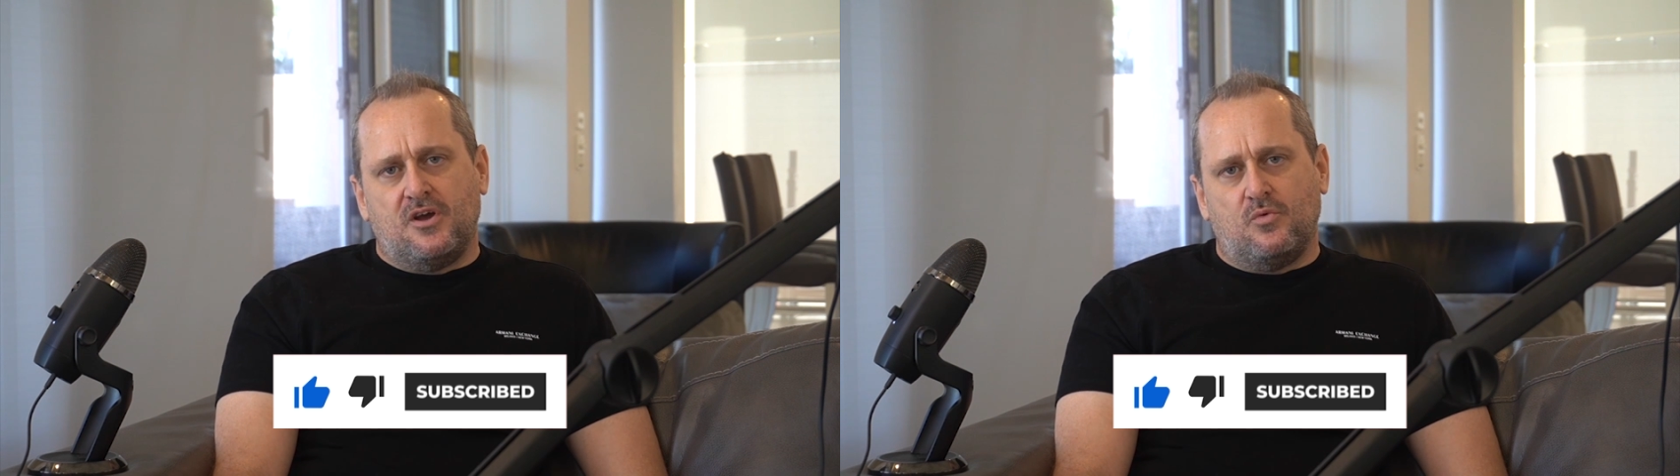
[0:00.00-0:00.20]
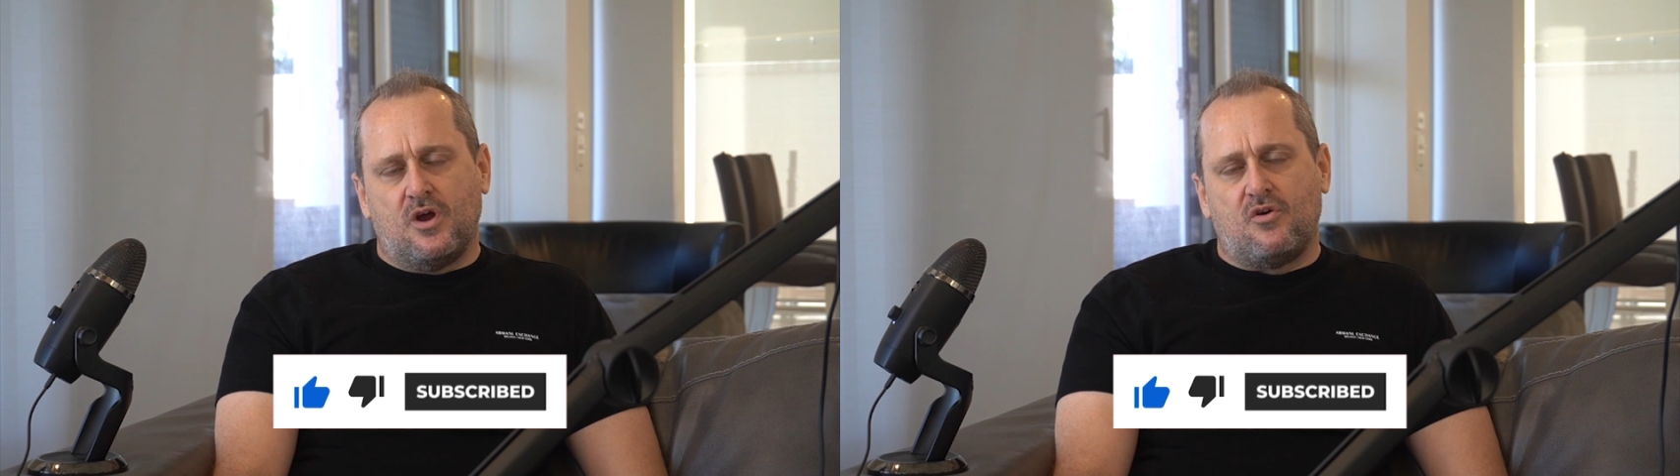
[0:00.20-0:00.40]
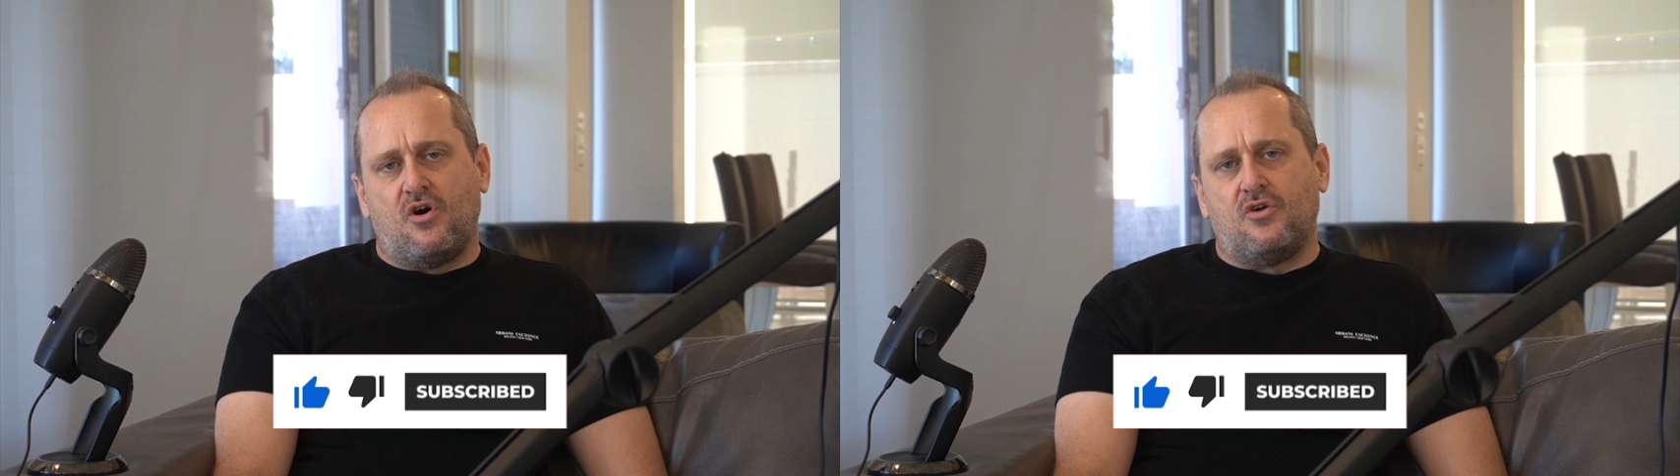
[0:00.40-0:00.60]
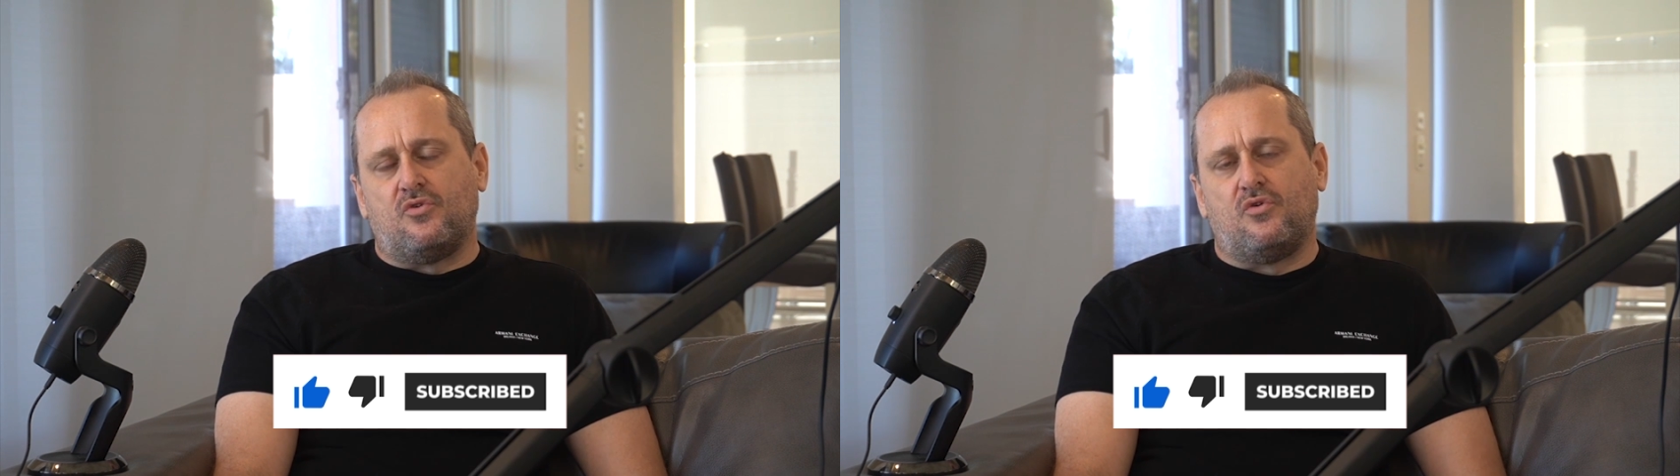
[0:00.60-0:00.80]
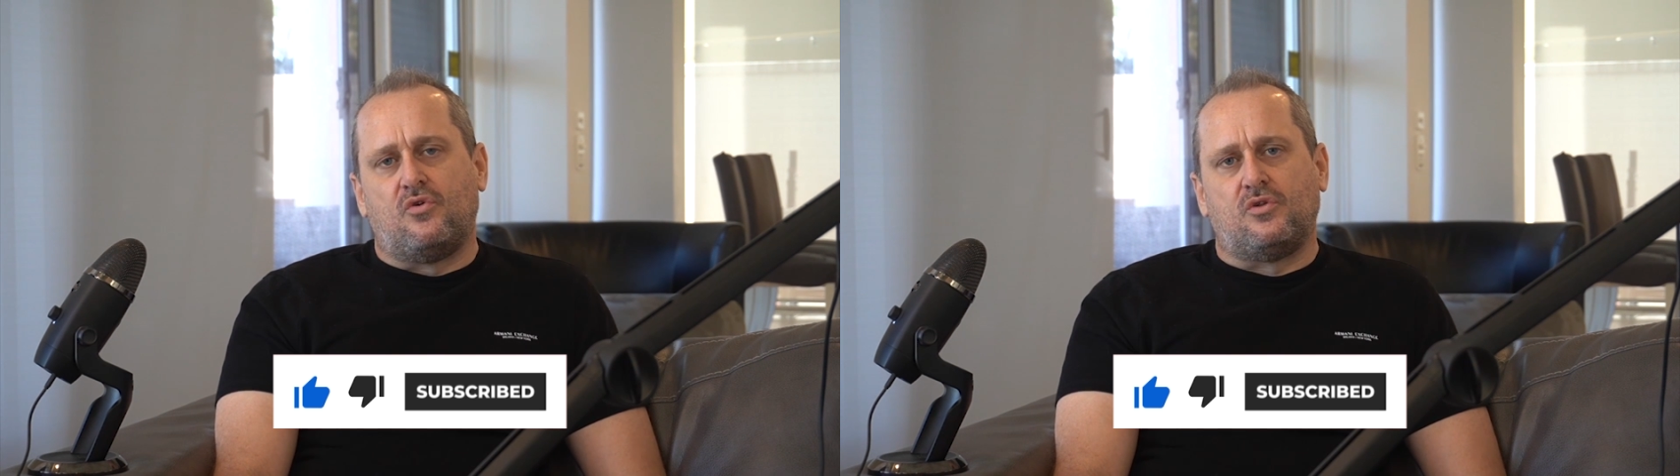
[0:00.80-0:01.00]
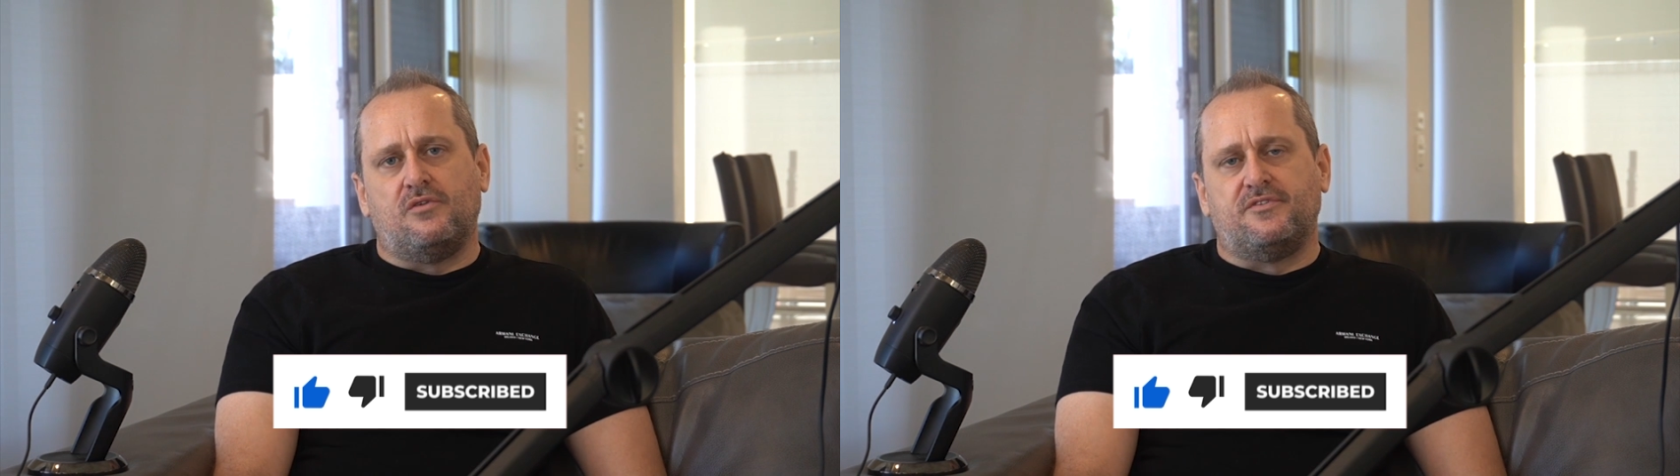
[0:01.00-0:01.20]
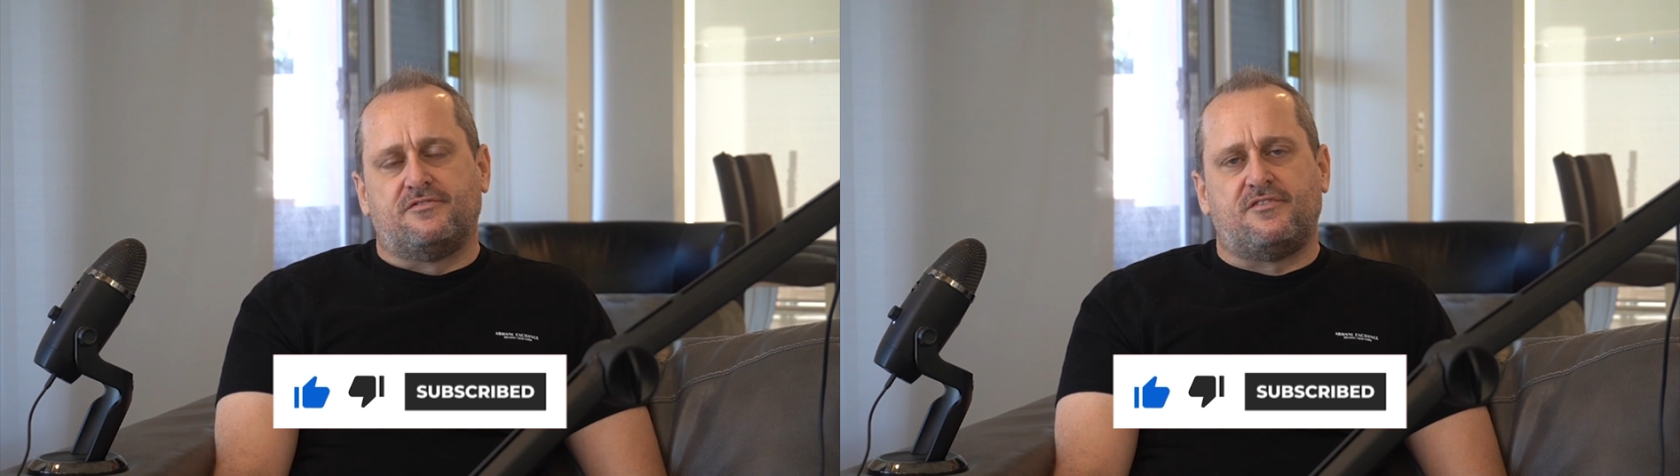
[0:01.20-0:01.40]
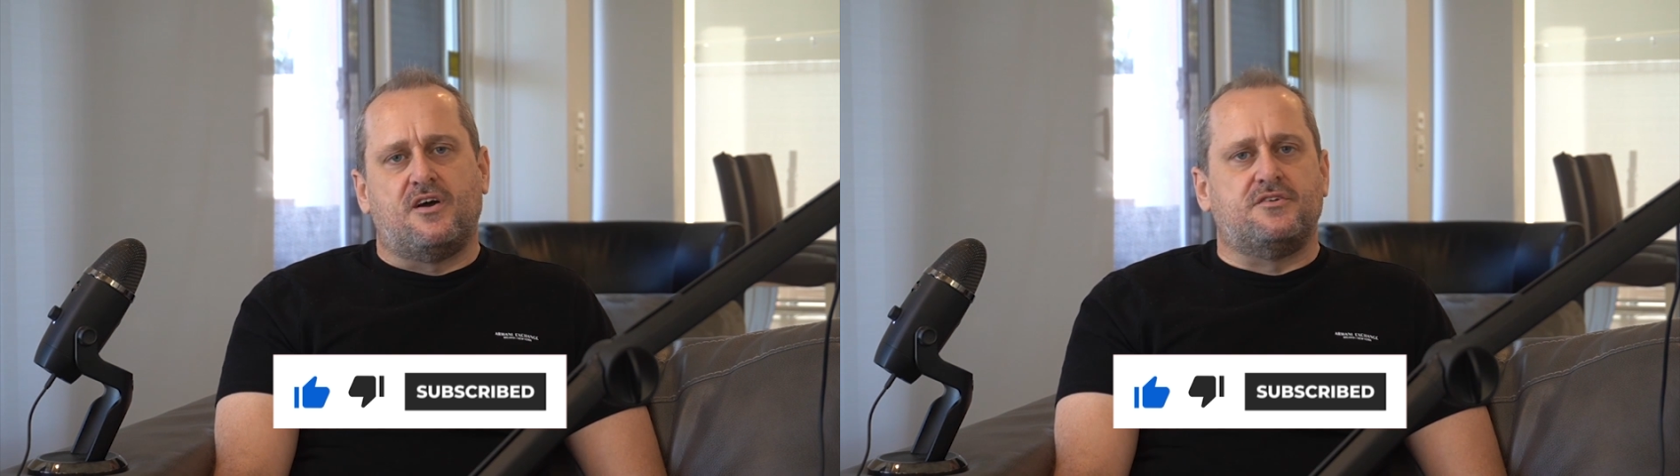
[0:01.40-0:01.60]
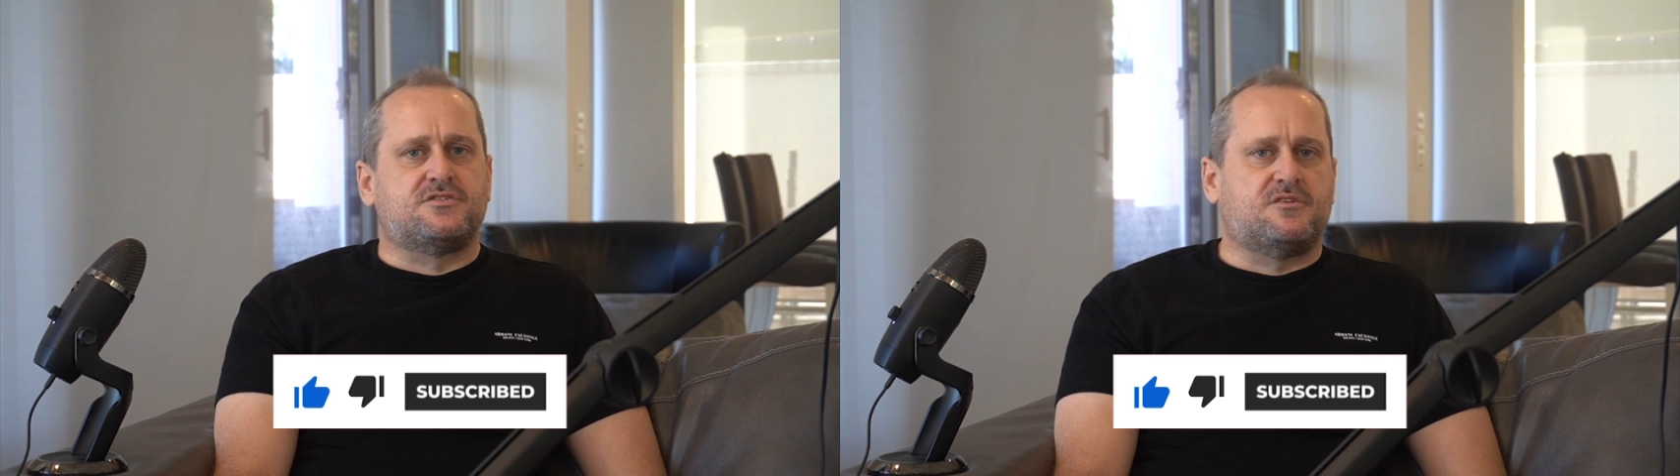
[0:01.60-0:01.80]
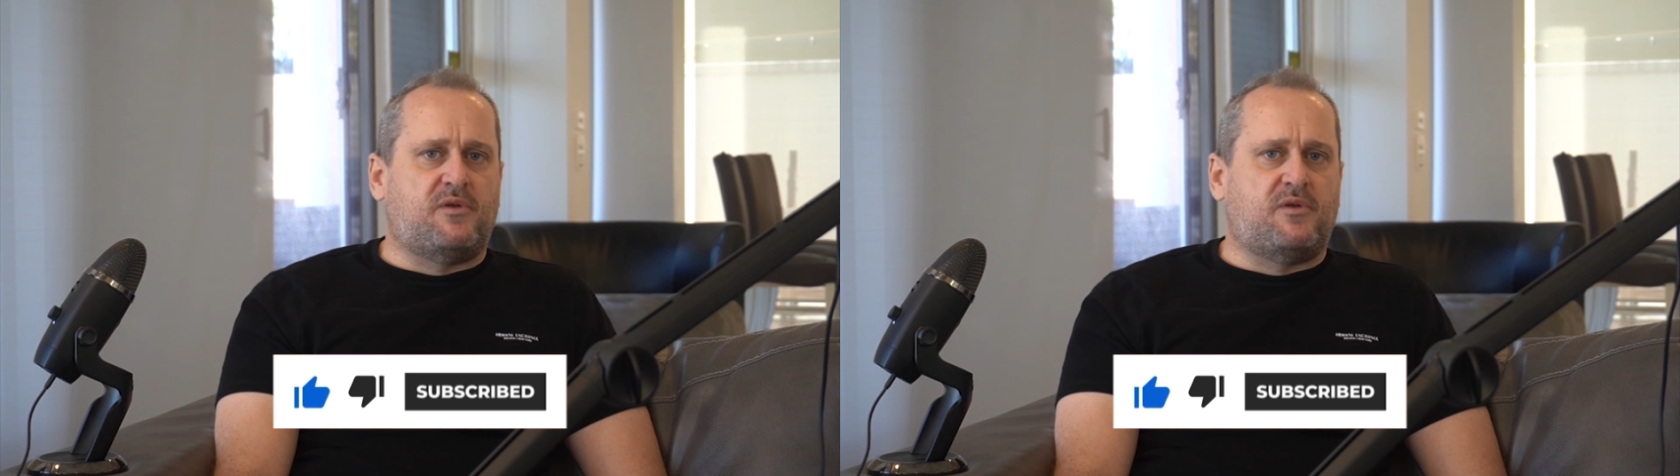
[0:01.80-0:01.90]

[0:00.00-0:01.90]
We're on all of the finest